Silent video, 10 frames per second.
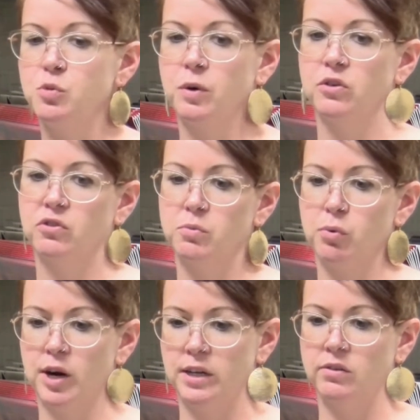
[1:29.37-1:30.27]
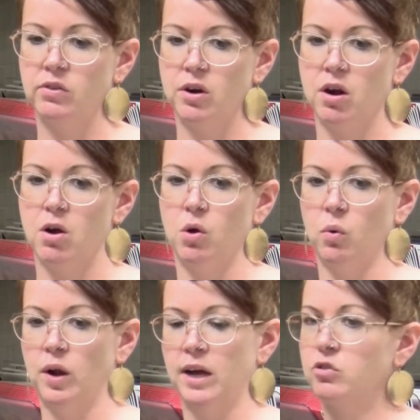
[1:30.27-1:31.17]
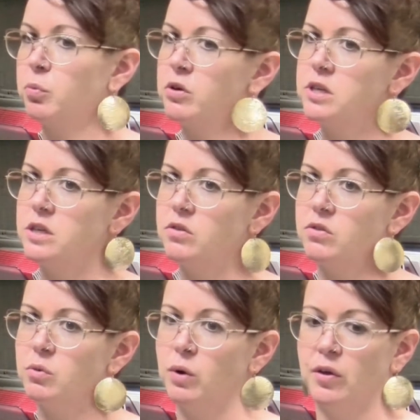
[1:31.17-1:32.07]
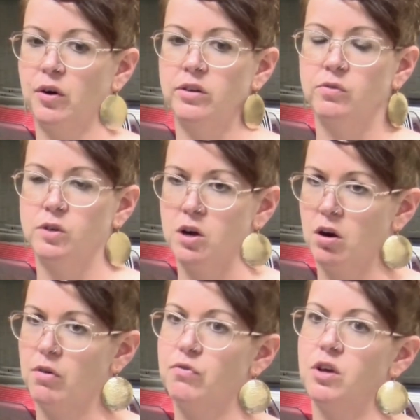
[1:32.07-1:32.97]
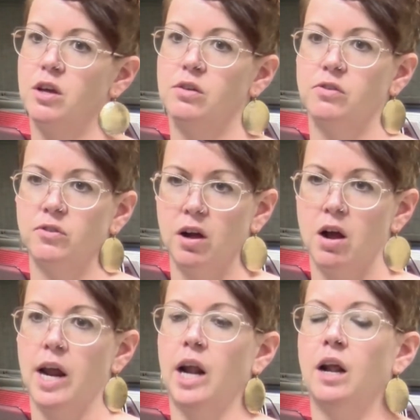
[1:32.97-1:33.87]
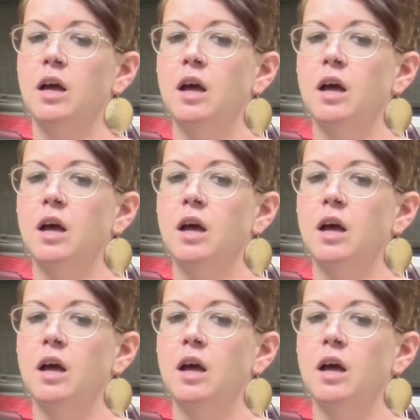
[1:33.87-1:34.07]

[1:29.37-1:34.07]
person brings their own expertise, whether it's photography, design,